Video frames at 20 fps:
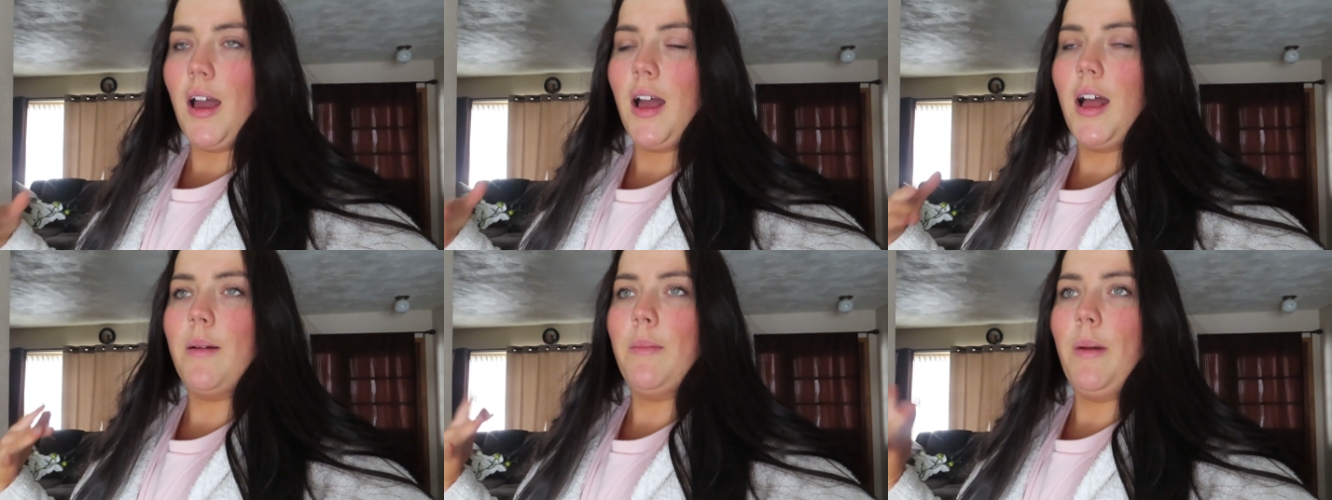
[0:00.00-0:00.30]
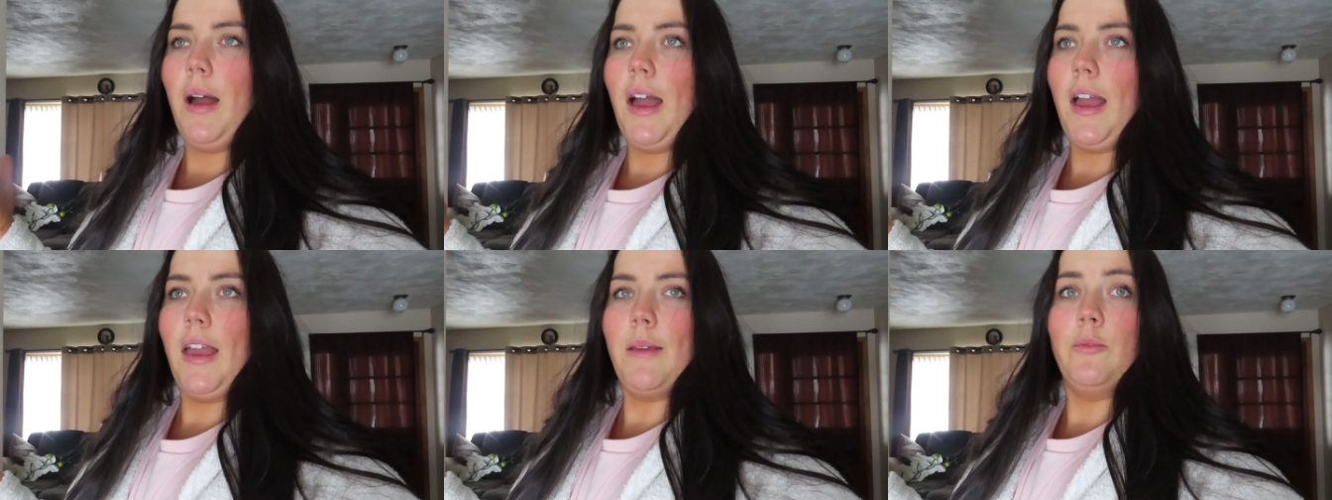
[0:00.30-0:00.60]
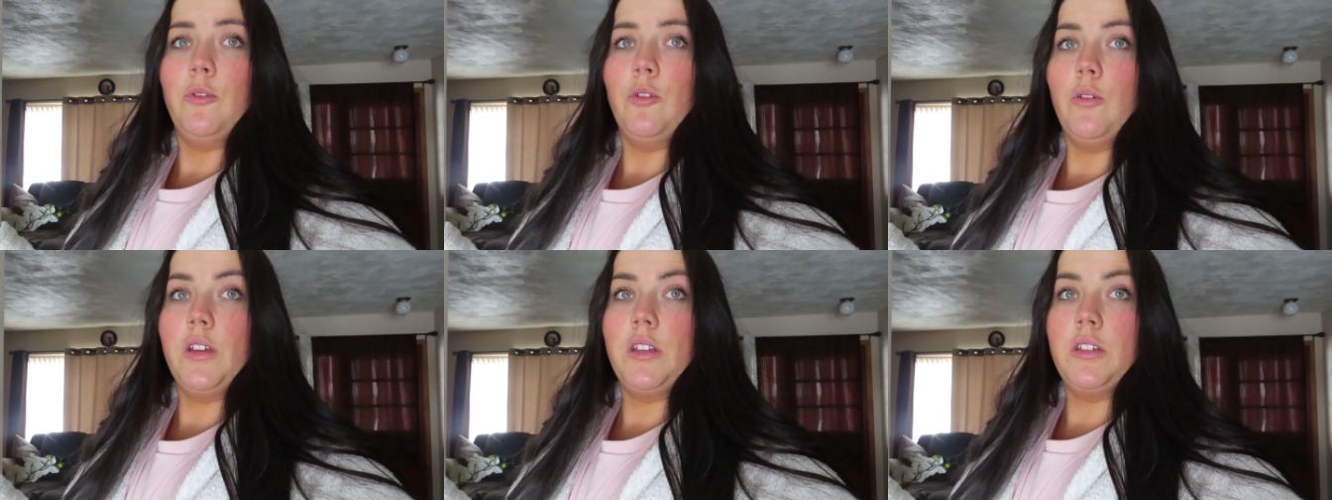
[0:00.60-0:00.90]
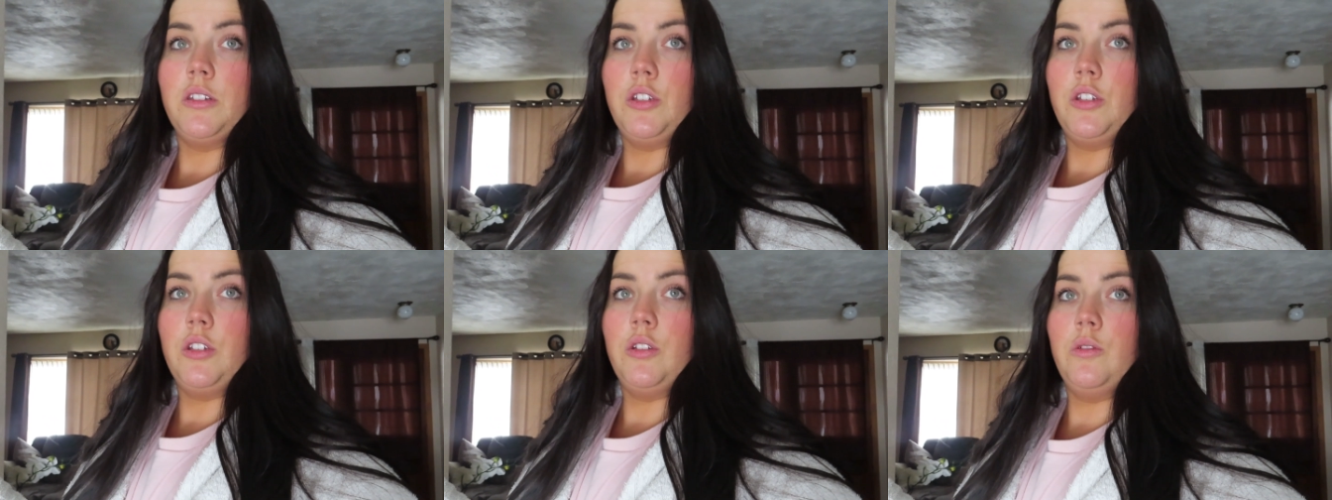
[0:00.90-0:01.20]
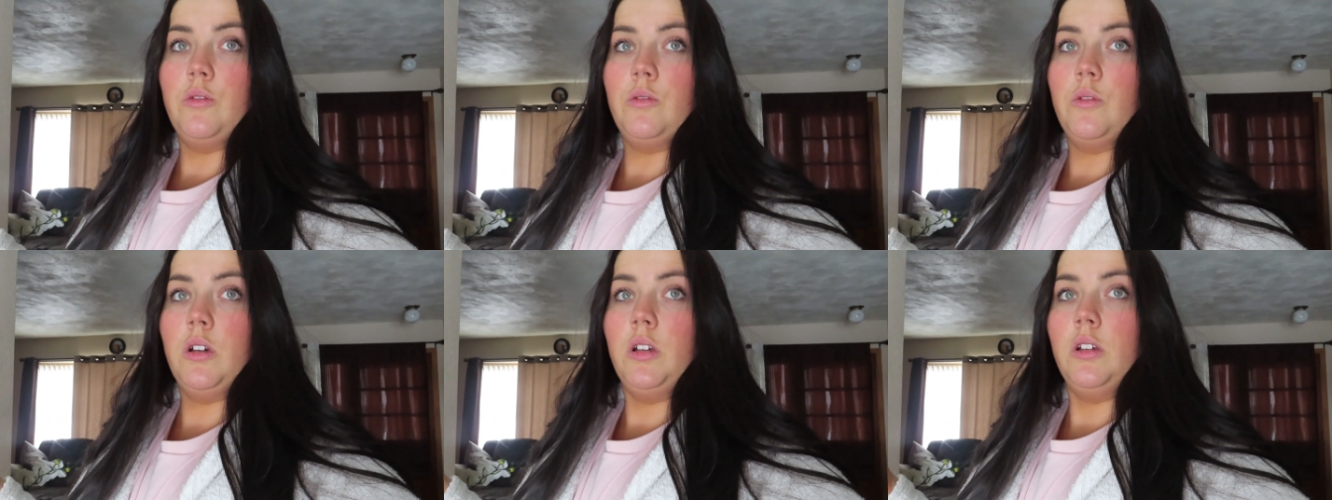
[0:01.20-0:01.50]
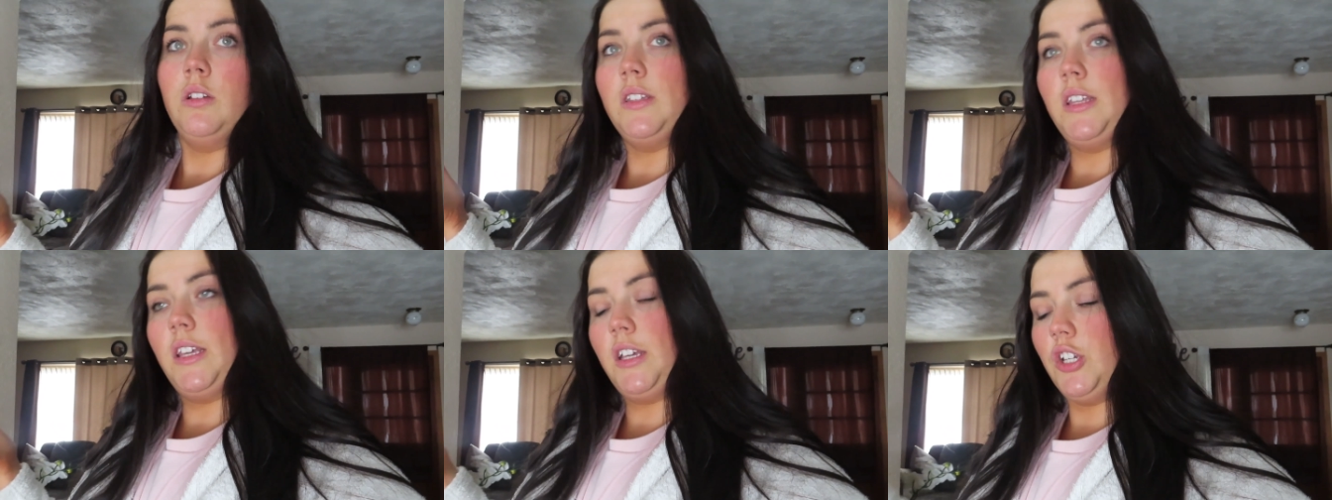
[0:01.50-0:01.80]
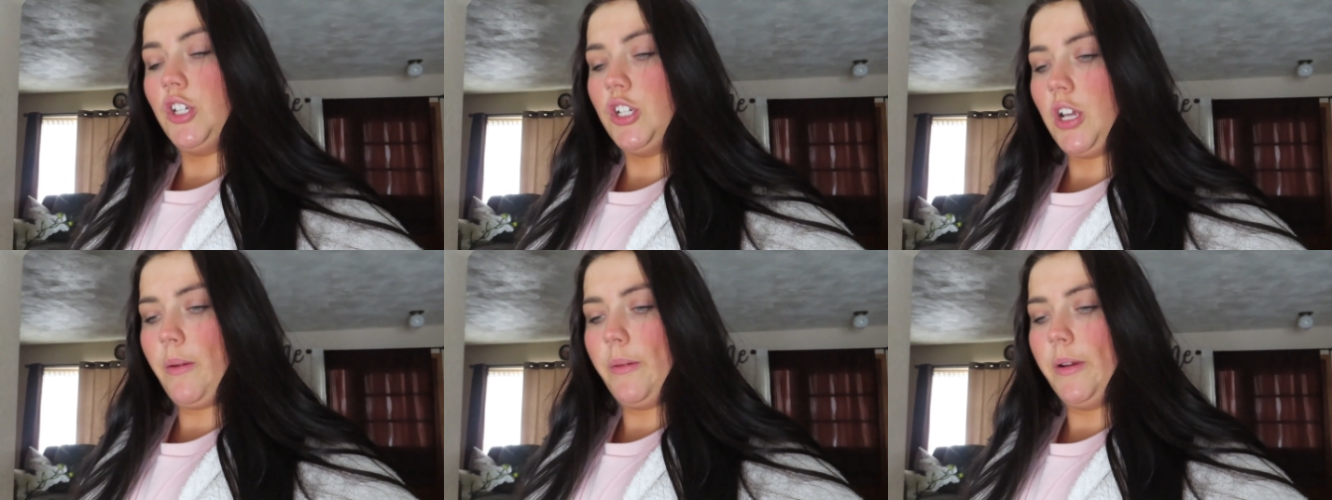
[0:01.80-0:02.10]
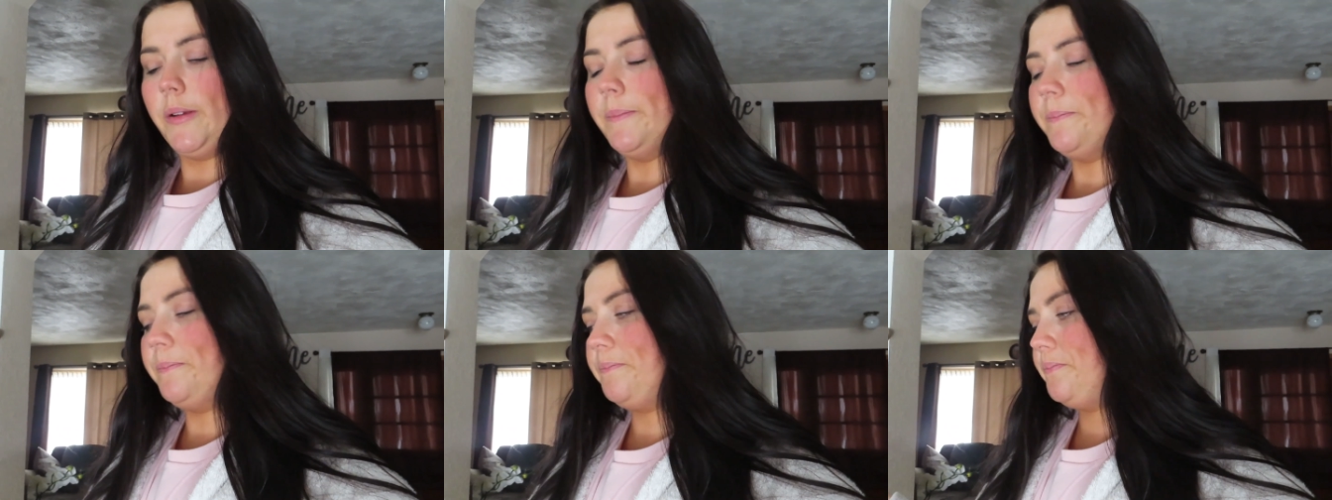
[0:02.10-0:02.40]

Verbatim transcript: Um, I'm going to take a shower.